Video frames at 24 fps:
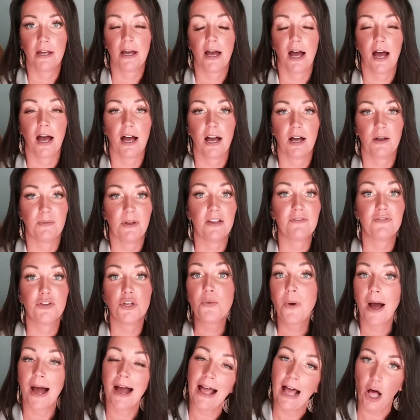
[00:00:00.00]
If you
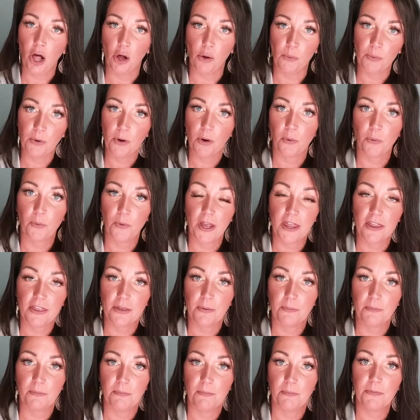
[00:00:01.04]
want help with
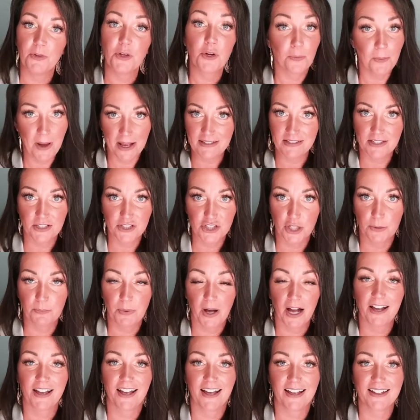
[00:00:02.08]
your messaging
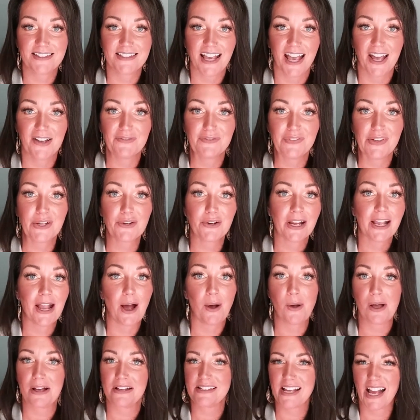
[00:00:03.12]
buckets and figuring
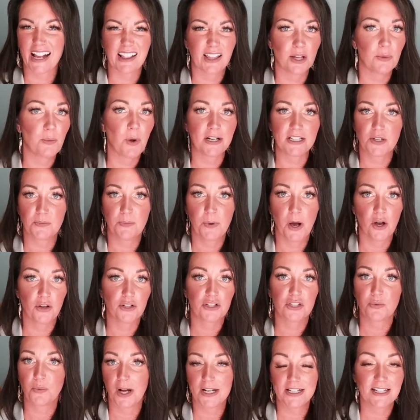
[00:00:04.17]
out exactly what to
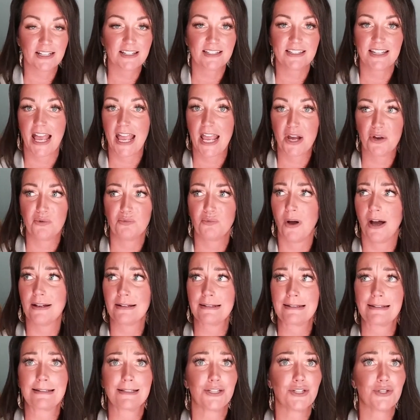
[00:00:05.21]
post, what to say, what
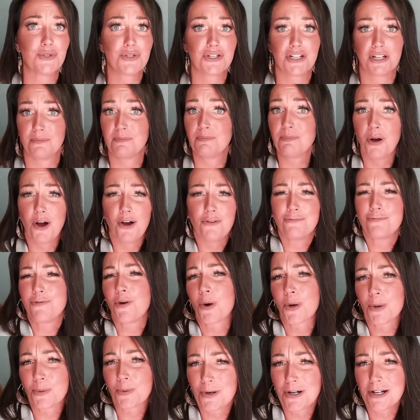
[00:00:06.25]
you should put
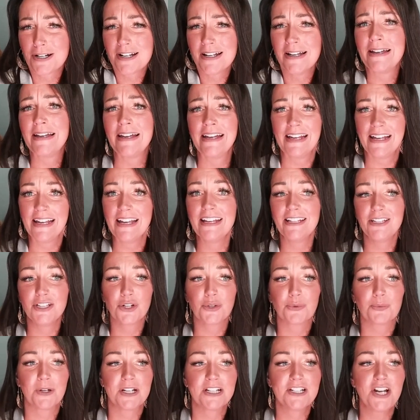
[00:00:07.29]
forward in
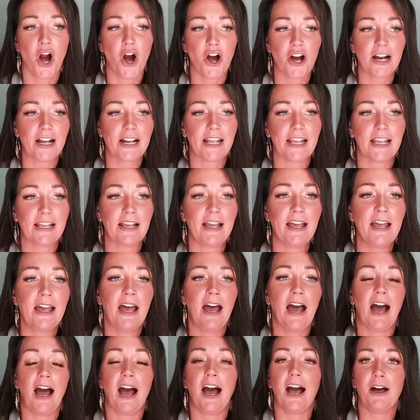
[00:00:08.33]
your retargeting,
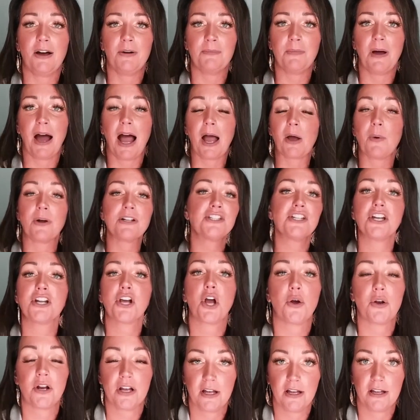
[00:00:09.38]
I want you to
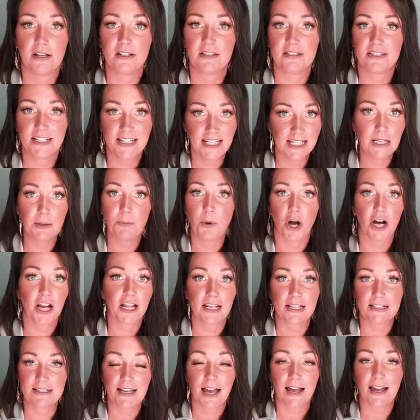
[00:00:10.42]
go to
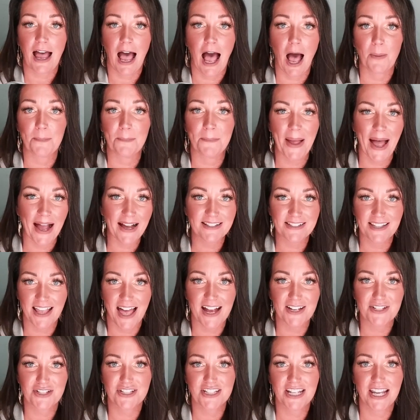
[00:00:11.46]

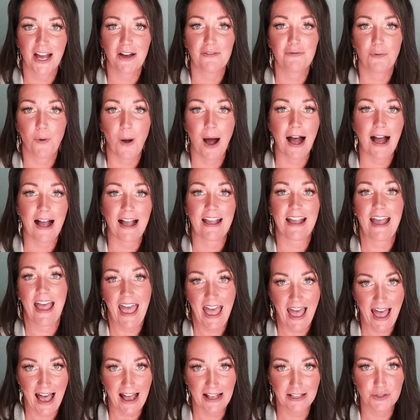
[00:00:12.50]
sedinimarketing.com/DFY
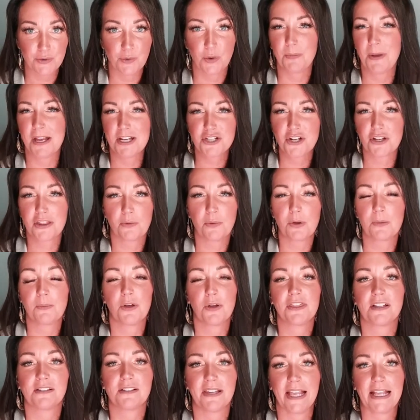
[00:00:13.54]
ads. We'll make sure that we put
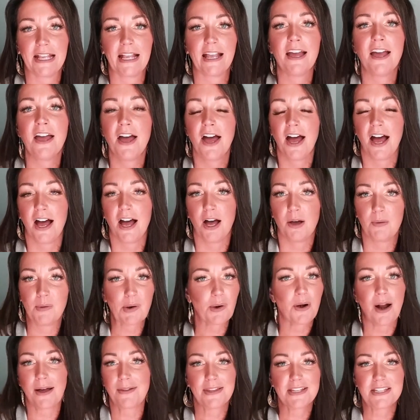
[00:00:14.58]
the link
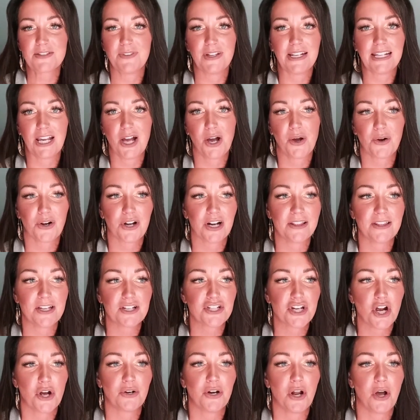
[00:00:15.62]
around this video or in the
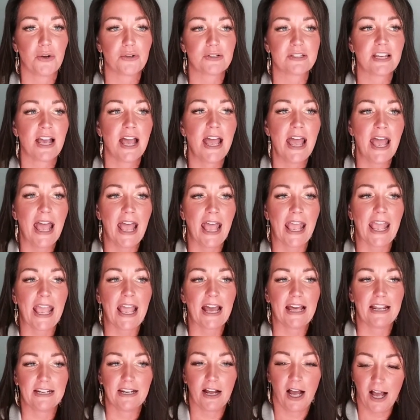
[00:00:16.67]
show notes.
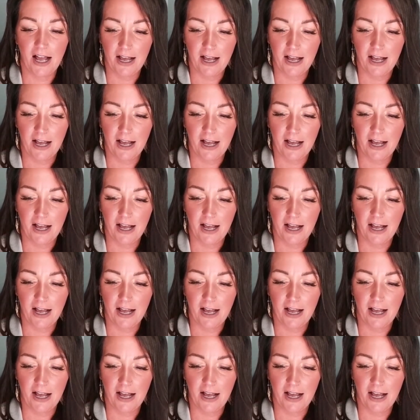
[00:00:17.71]
And